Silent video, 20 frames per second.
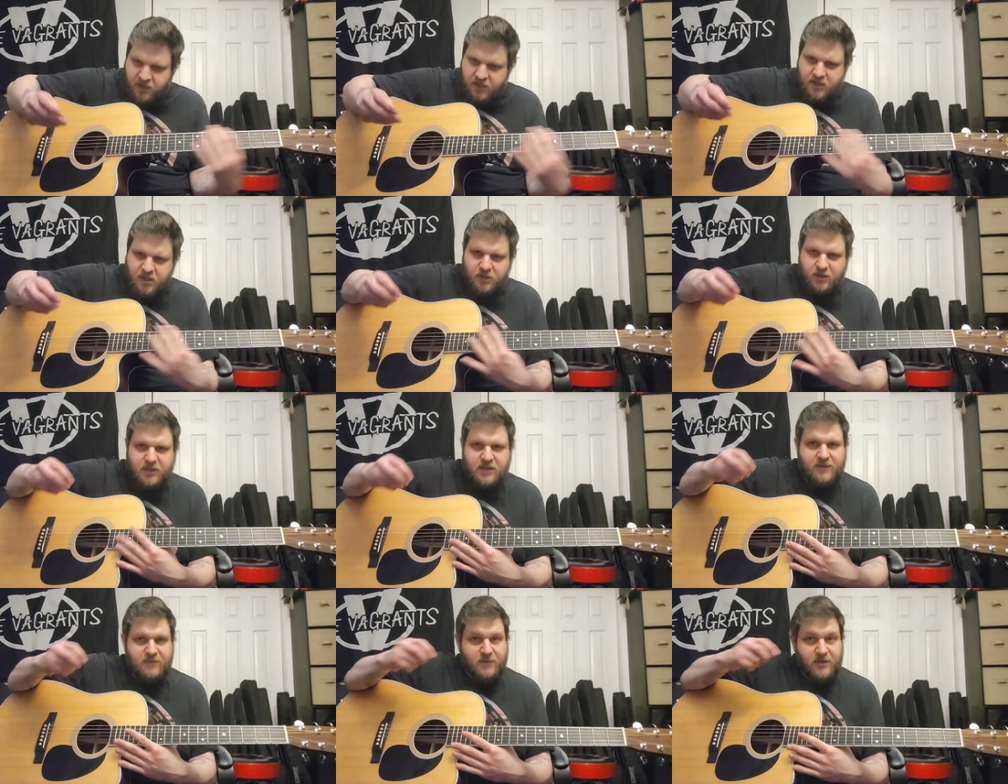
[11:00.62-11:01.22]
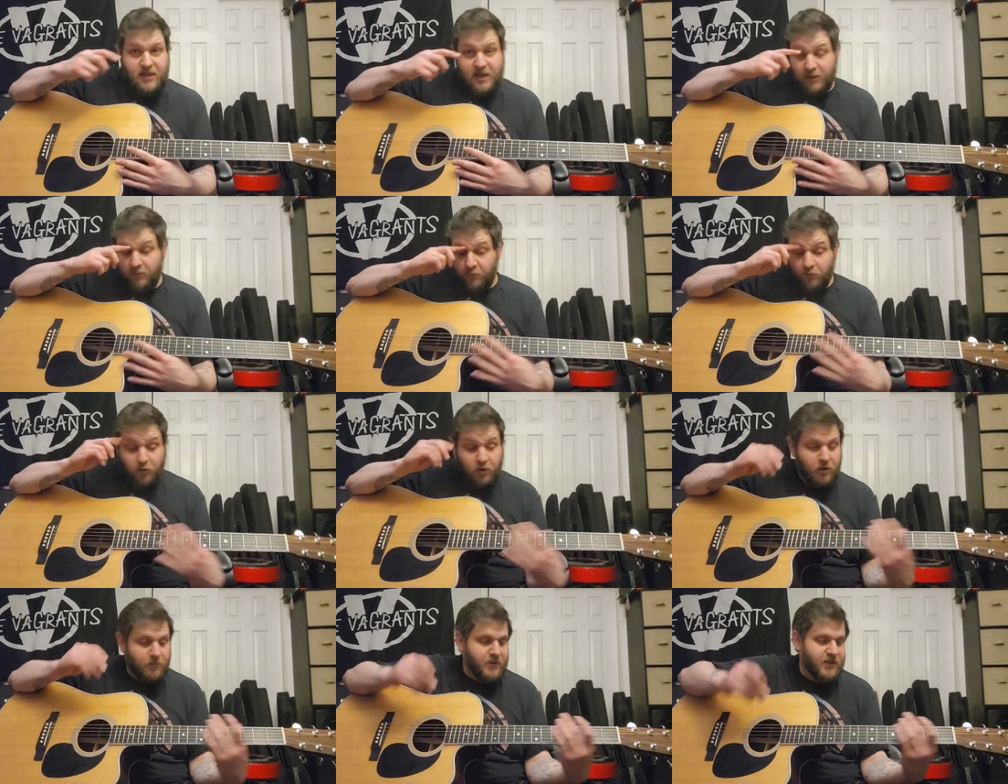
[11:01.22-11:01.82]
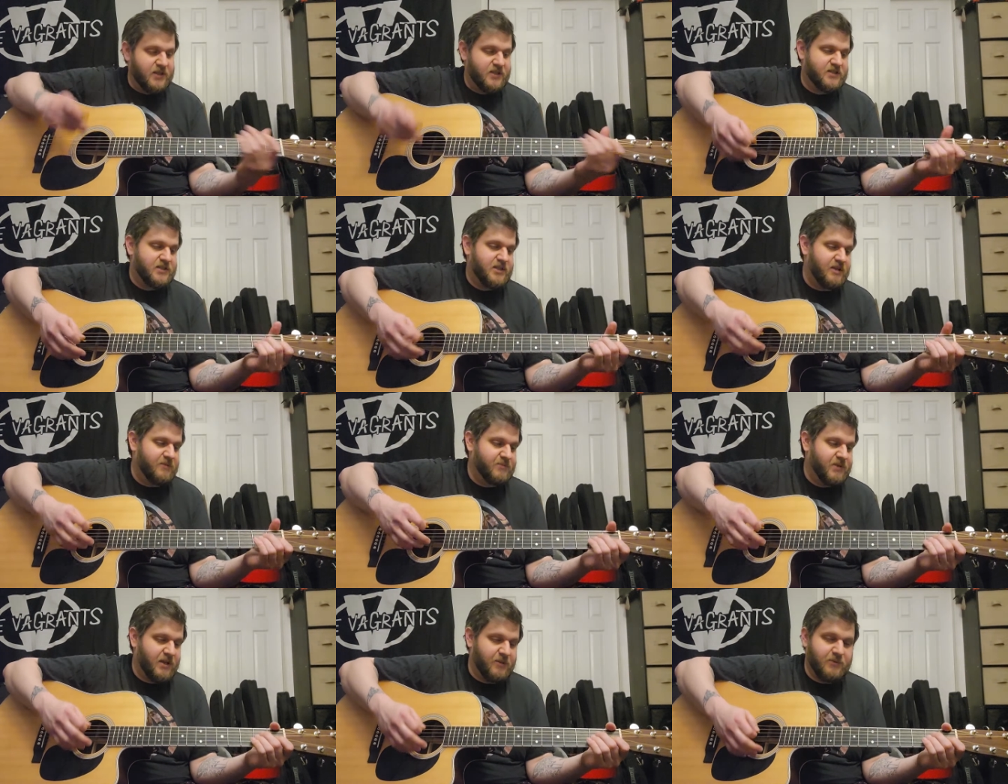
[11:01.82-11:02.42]
It'll give you that roar, but at the
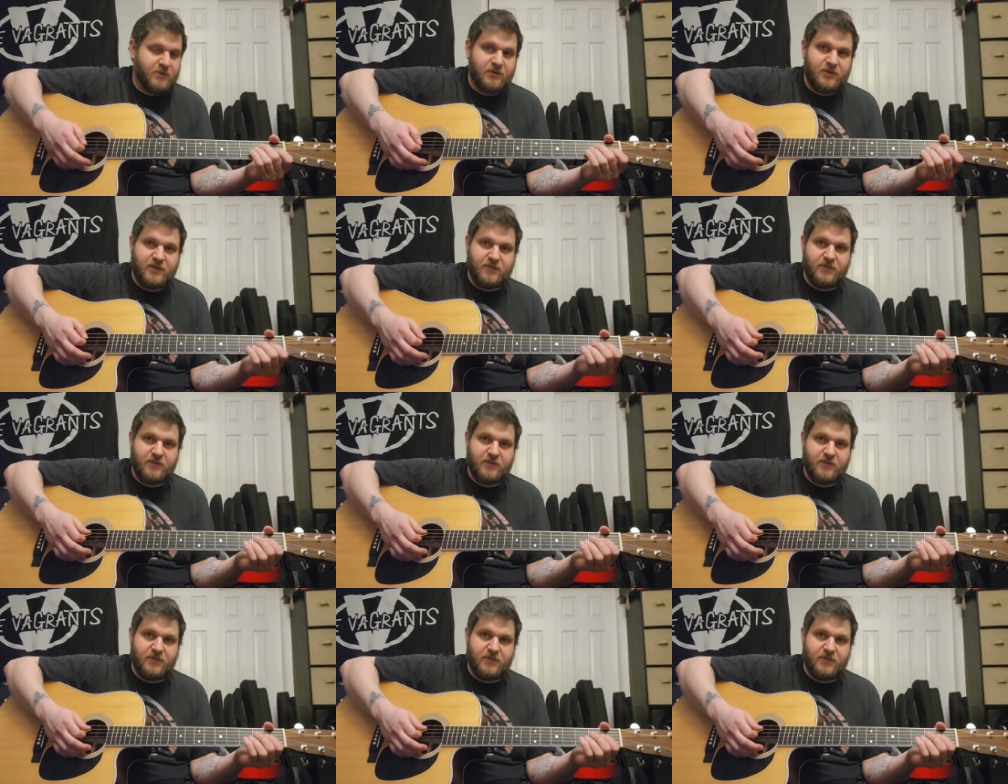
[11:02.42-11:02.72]
same time, it'll